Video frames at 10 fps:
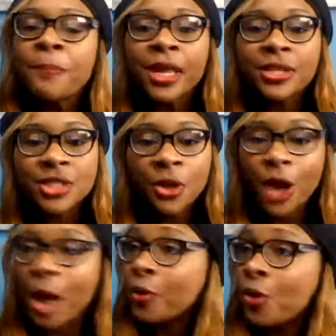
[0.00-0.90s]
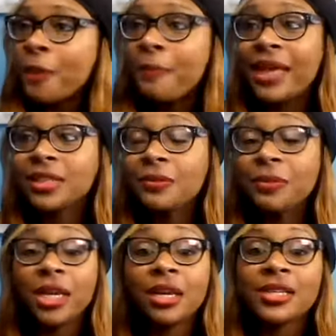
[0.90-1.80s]
And so I'm going back to
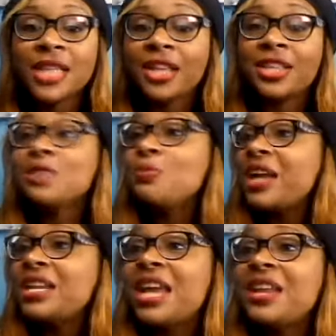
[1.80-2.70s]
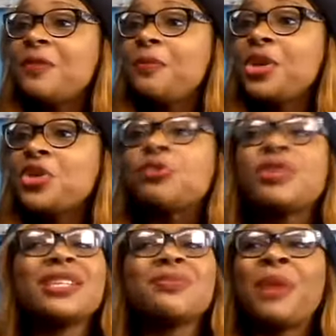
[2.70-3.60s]
me, because, hey, this might not even be you.
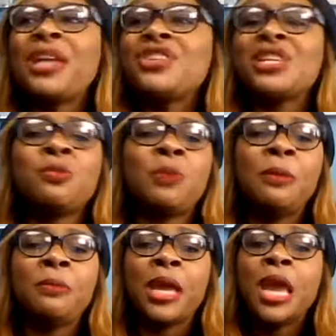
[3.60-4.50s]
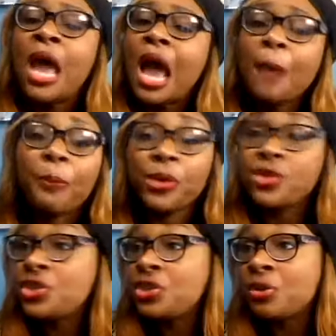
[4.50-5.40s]
This may just be me. I'm
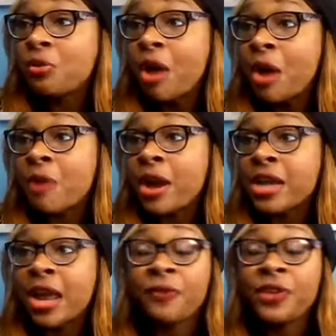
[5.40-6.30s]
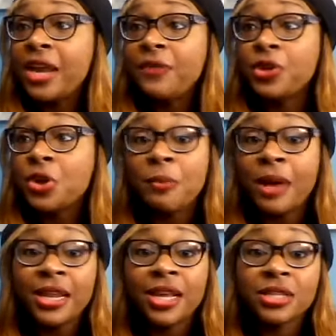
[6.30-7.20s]
preaching to the choir right now. If it ain't for
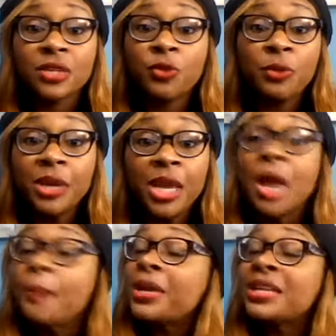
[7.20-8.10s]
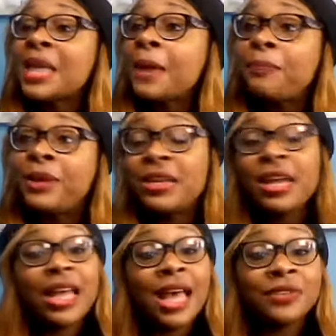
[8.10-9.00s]
nobody else, it's for me, because I've been there.
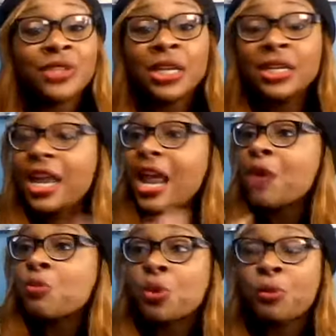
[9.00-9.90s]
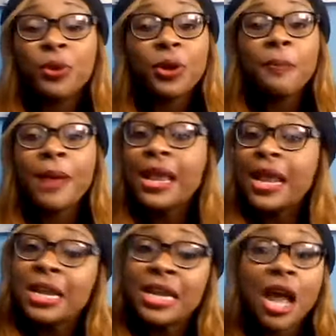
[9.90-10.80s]
I've done that. I wrote a book about it.
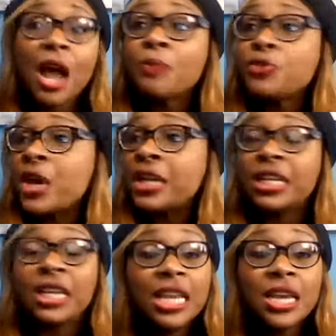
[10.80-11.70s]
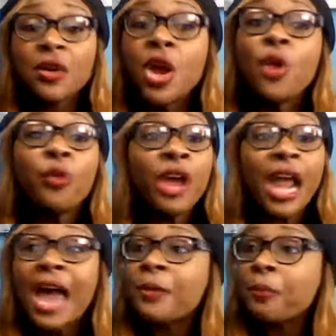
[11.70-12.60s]
And now I'm trying to live what
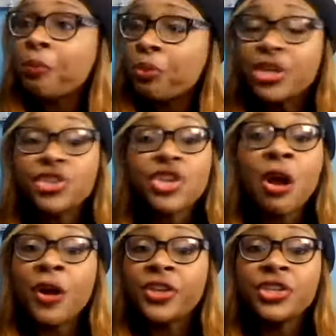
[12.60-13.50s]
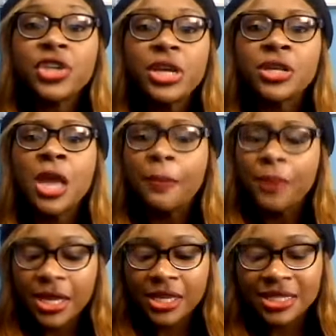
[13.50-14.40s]
I done preached all these years.
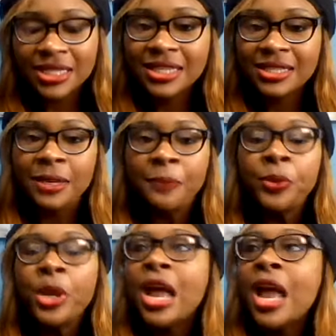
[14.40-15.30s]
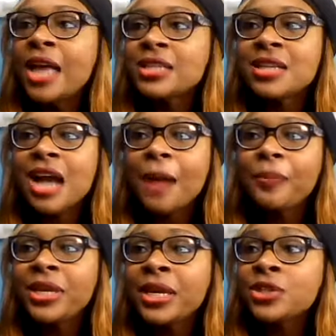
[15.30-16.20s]
Because, listen, as God
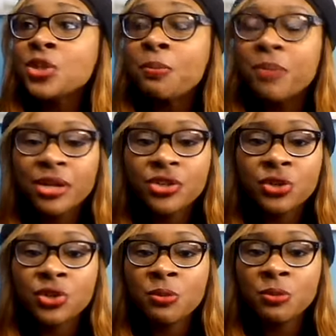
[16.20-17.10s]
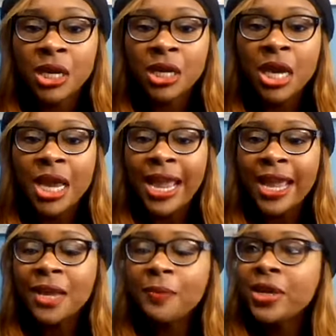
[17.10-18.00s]
began to minister to me and
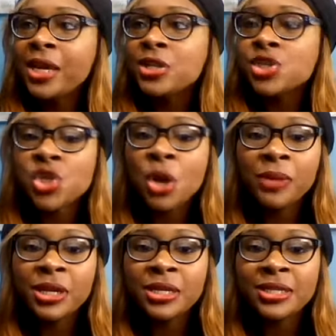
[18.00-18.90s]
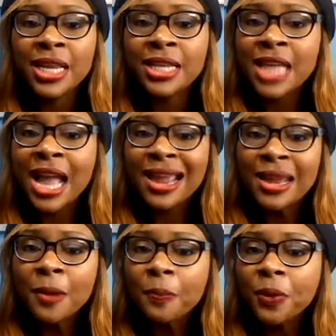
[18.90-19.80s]
he began to show me these things, I
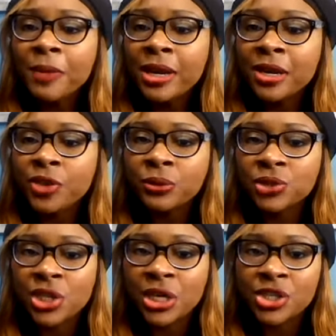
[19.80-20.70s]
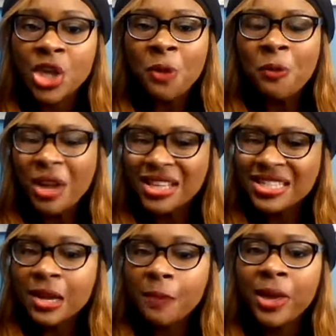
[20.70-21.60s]
implemented those things one
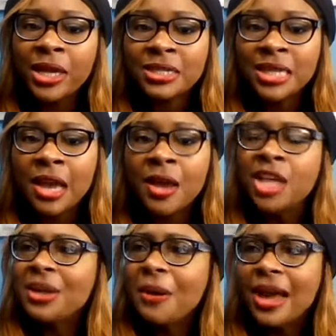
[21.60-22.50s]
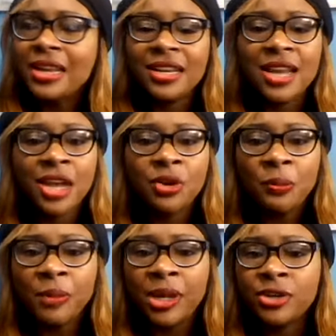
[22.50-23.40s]
step at a time. No, I didn't have no
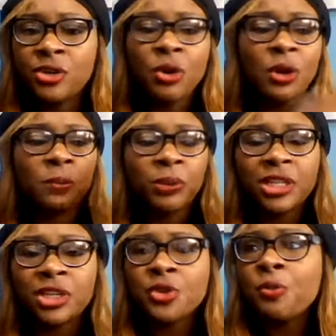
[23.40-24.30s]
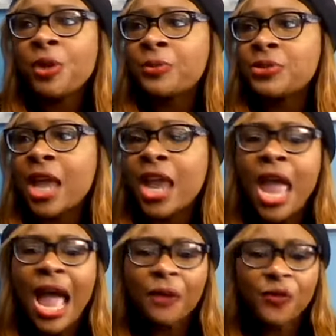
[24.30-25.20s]
money to do a completely new website.
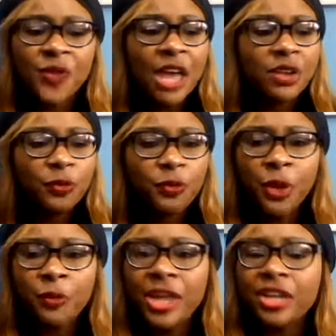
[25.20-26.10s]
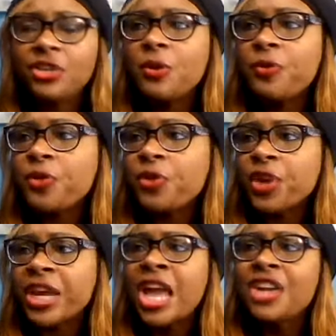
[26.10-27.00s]
I found a way to do it for
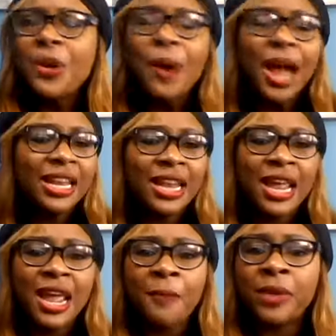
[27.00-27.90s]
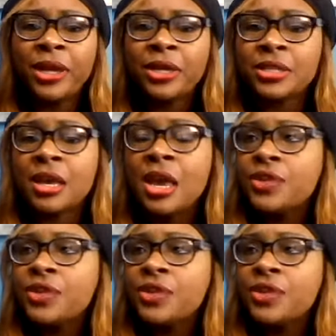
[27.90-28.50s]
free. No, I didn't have money to